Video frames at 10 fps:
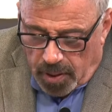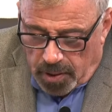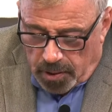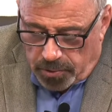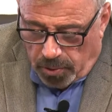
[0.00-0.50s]

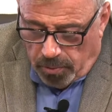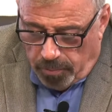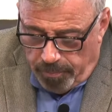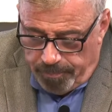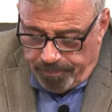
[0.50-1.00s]
So
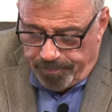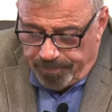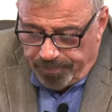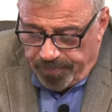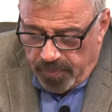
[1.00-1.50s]

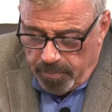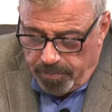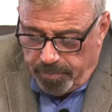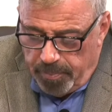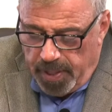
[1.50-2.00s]

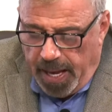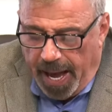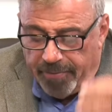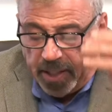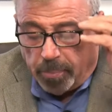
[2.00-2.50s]

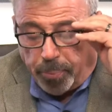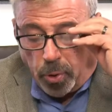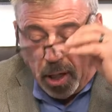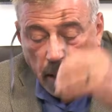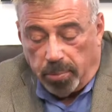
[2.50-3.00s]
having a
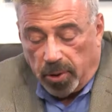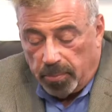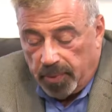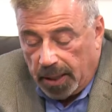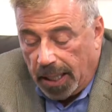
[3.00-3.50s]

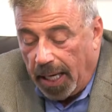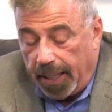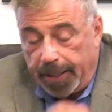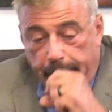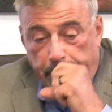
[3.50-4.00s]
problem
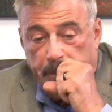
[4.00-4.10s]
like